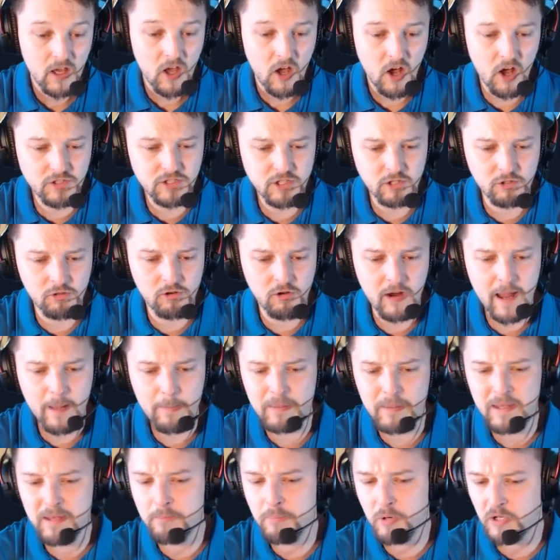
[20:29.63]
Also,
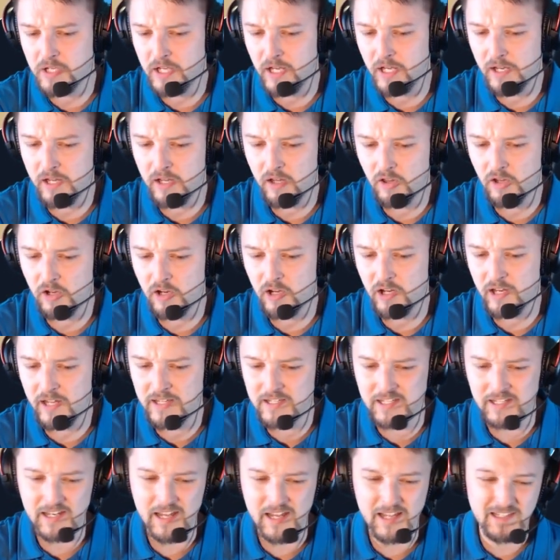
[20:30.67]
crab in particular
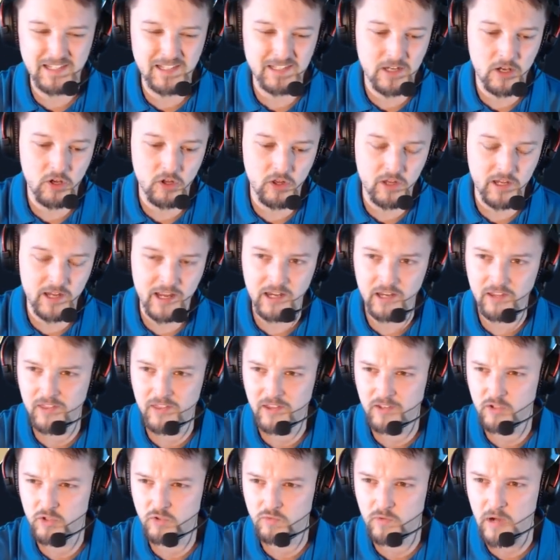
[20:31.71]
isn't necessarily
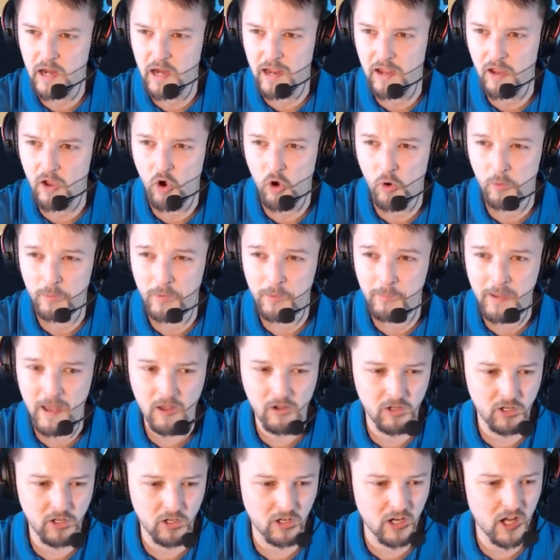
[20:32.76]
anything to write home
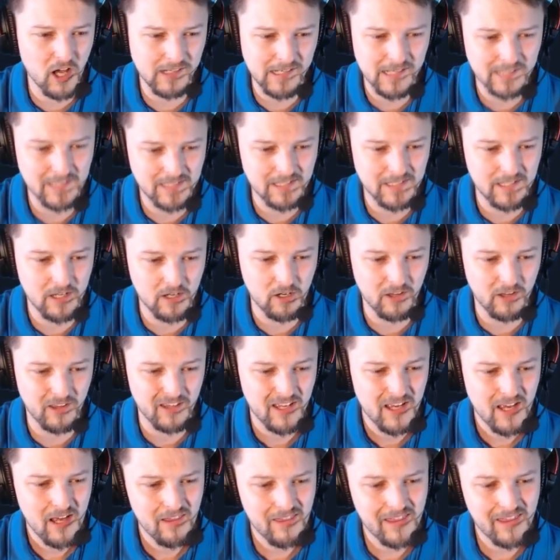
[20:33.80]
about. You're not necessarily,
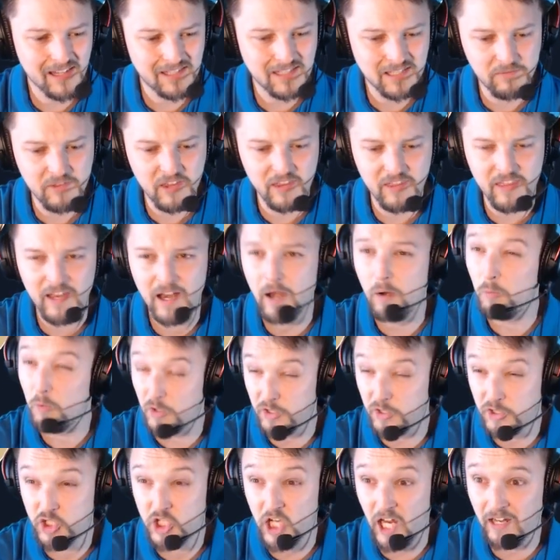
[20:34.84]
that's something that I
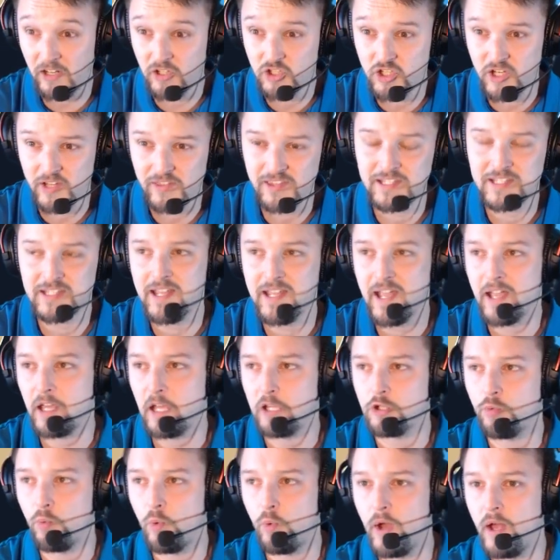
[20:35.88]
would change in this deck
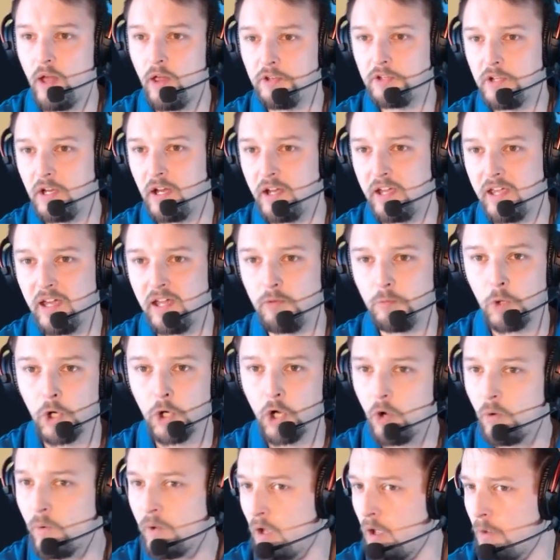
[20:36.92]
as well. Again, we're
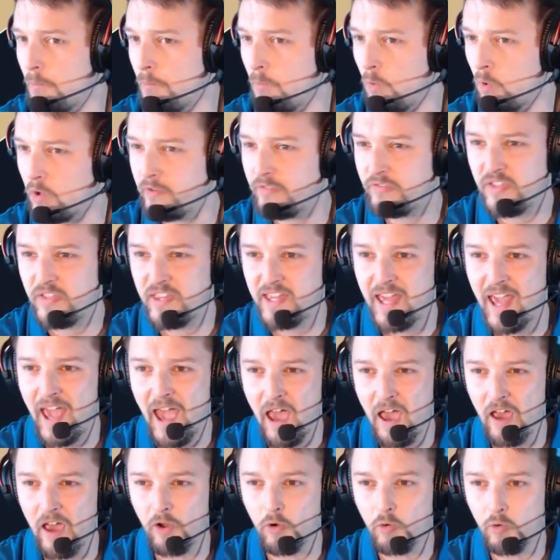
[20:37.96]
going on more of the
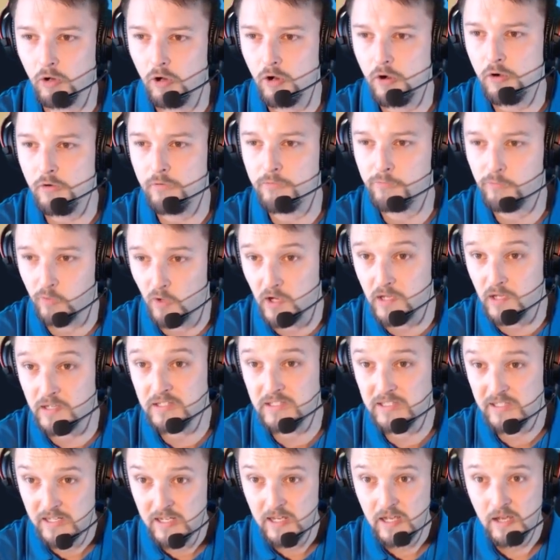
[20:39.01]
aggro
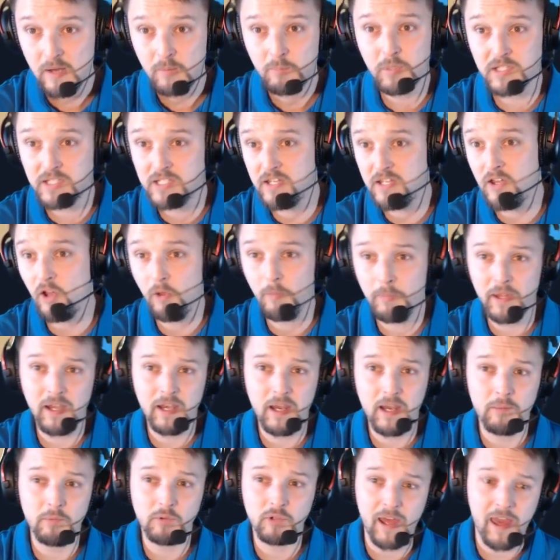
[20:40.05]
front, but still being
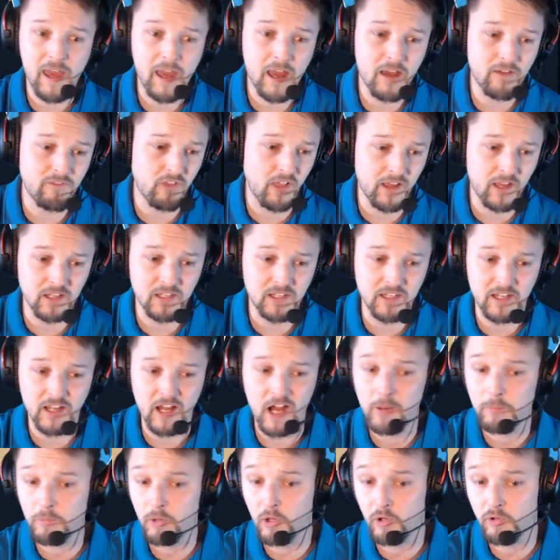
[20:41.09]
able to have like a
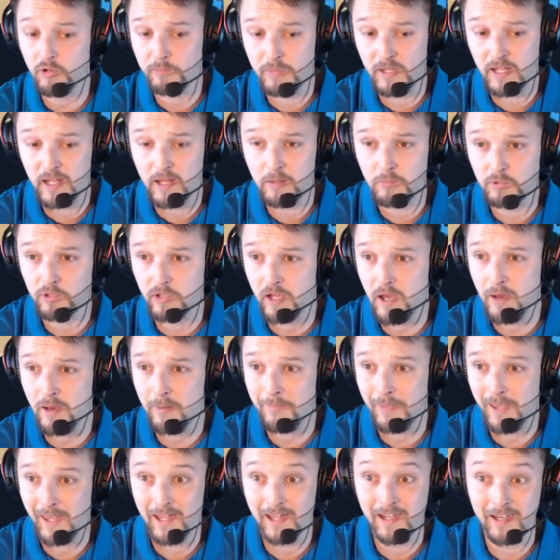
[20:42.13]
Diablo to be able to
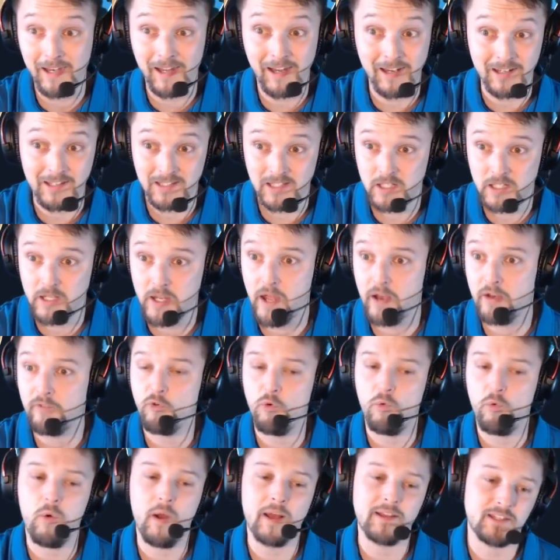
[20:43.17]
come in, and instead of
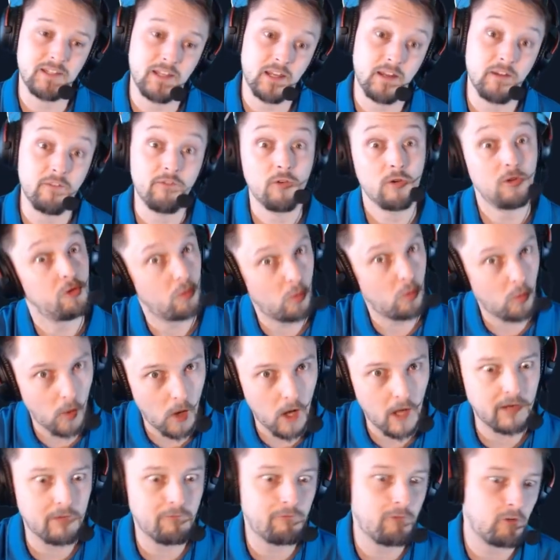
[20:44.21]
questing for the
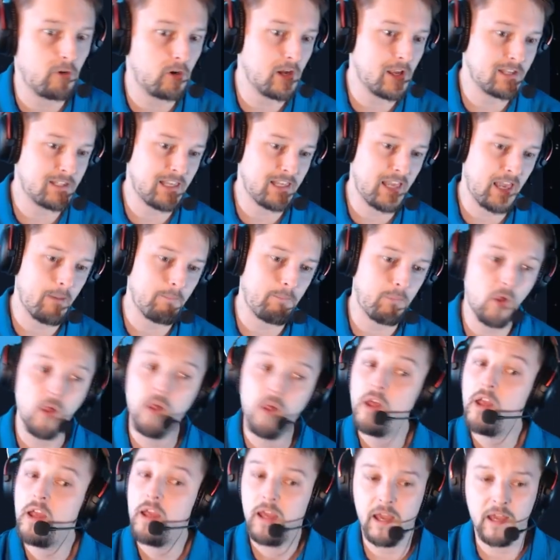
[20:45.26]
1, for example,
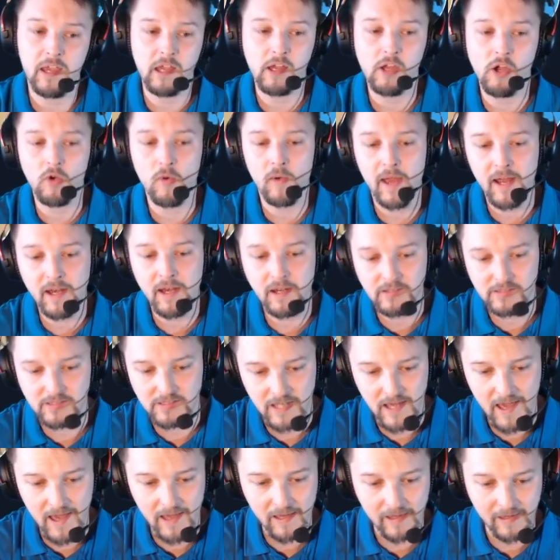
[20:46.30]
it can go ahead and
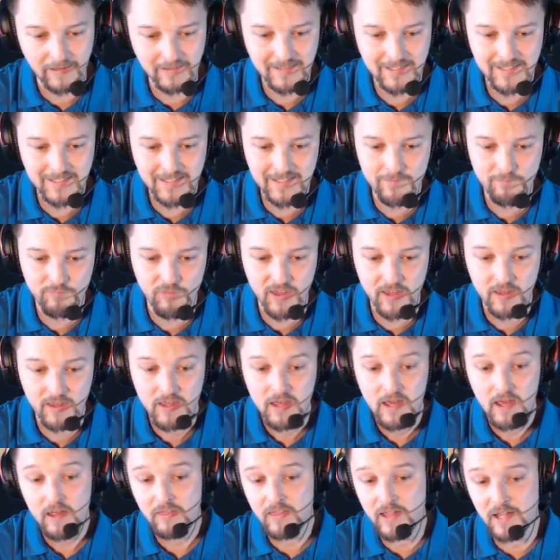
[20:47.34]
attack into something.
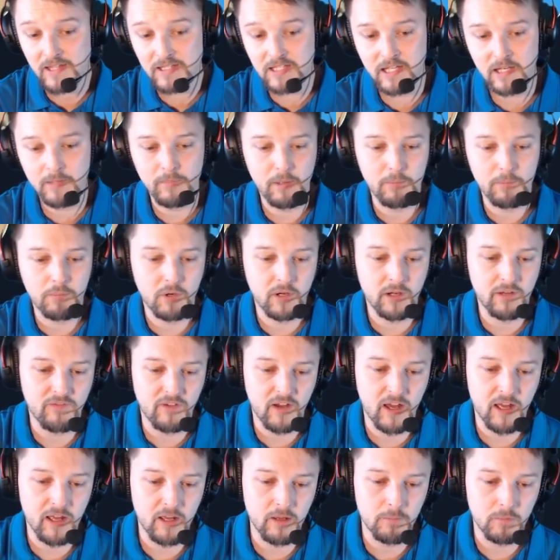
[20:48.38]
That's going to be pretty
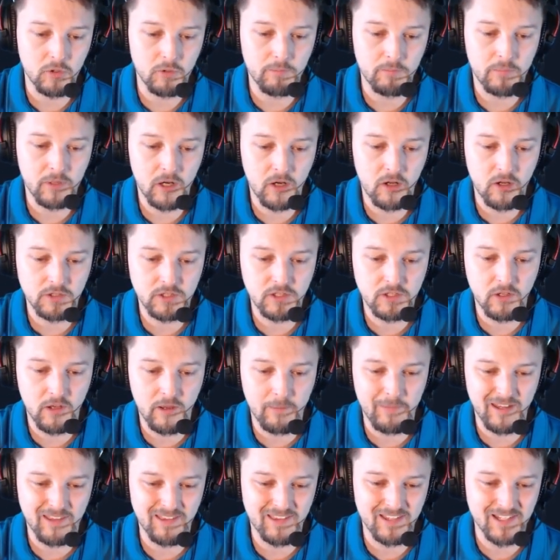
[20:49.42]
viable. But also, I
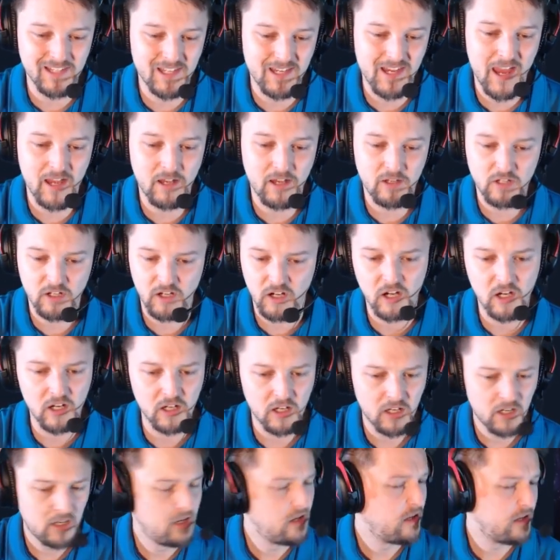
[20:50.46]
mean, the snakes are
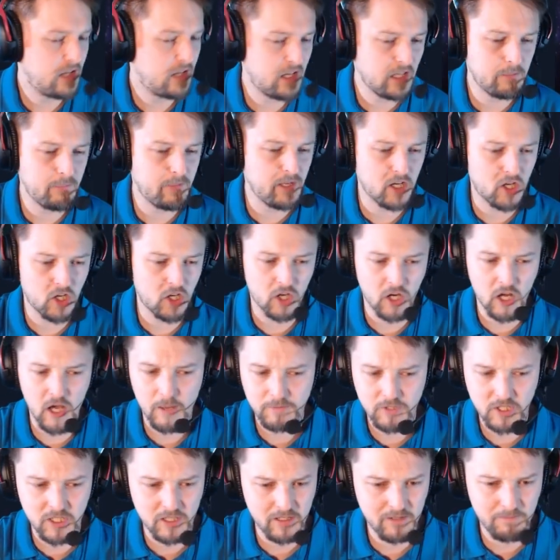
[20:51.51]
going to be a good
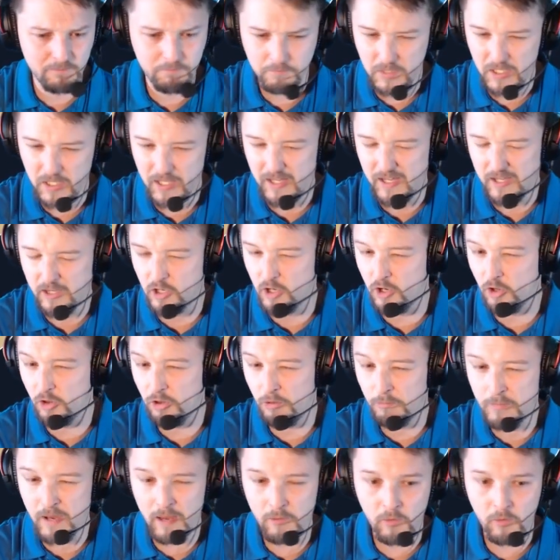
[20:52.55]
option, but you
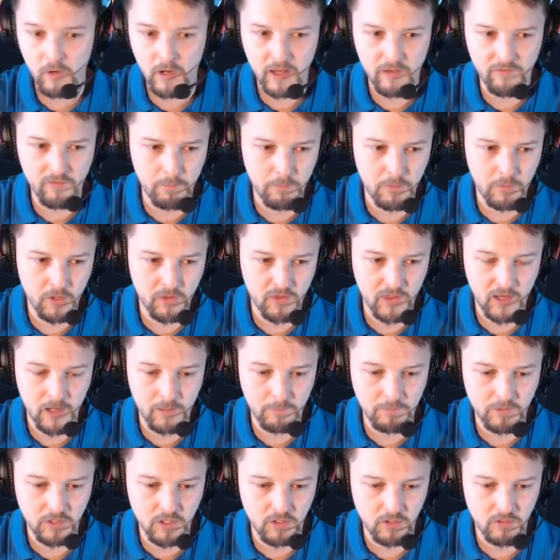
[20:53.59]
might want to even put that up
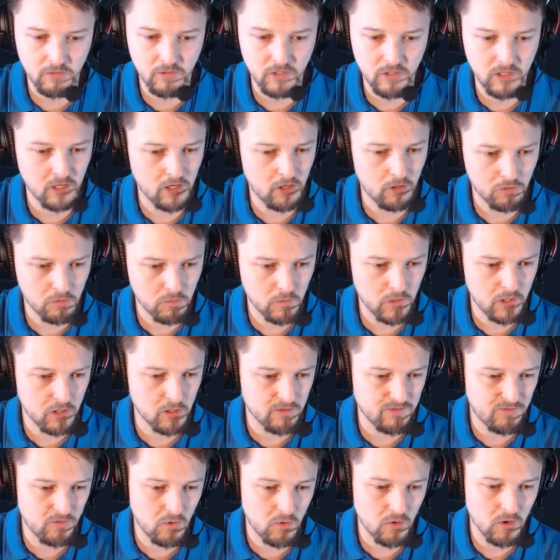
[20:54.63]
to 3 or
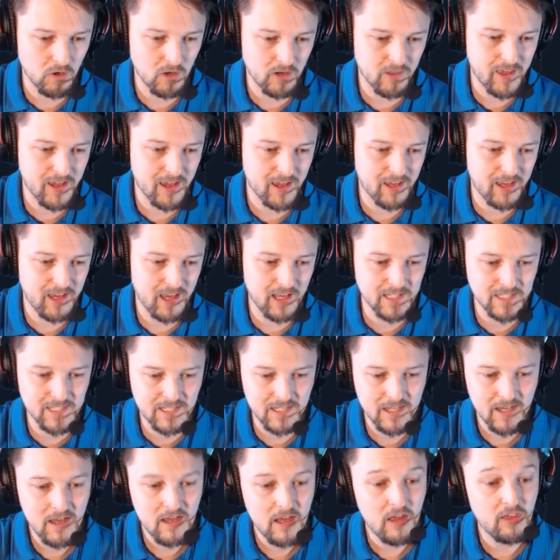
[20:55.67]
4 in that case.
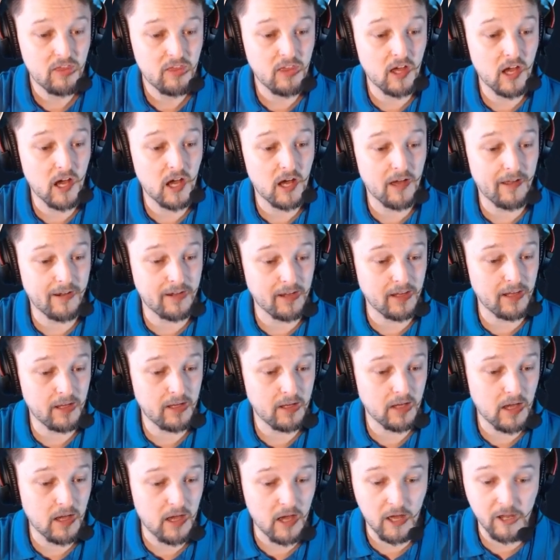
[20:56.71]
The
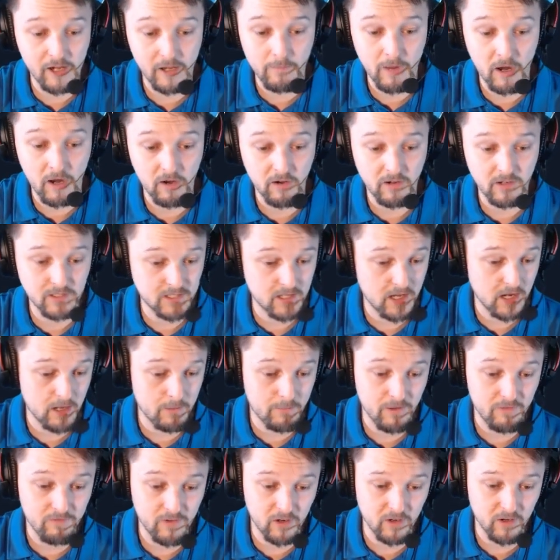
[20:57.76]
honey marin is going to
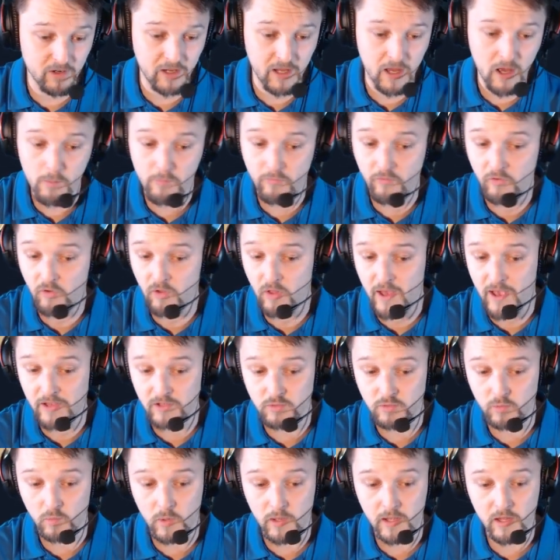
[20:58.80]
be very helpful
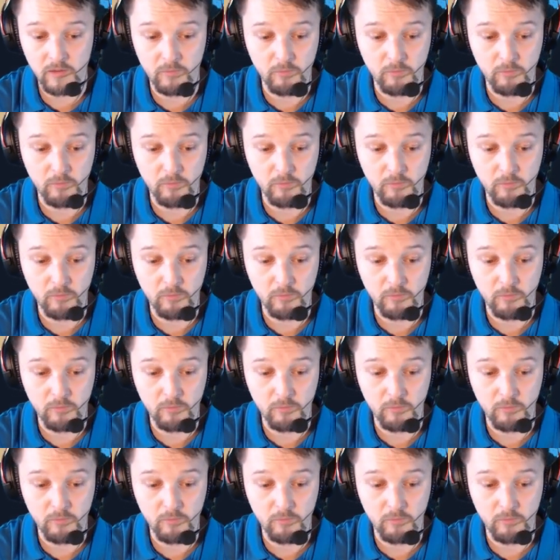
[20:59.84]
as well,